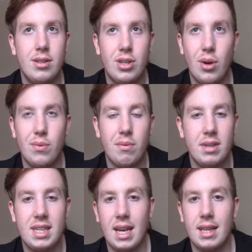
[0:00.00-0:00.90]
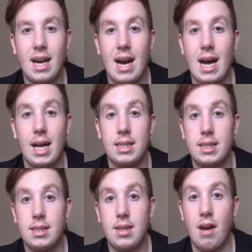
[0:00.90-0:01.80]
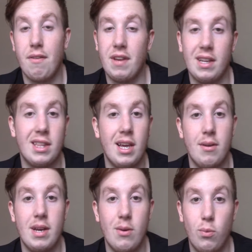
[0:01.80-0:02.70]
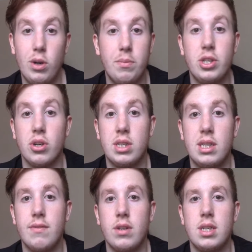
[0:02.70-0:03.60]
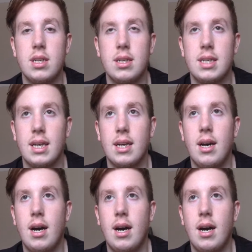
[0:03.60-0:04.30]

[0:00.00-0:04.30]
don't take that as I think it will be John Cena versus The Undertaker.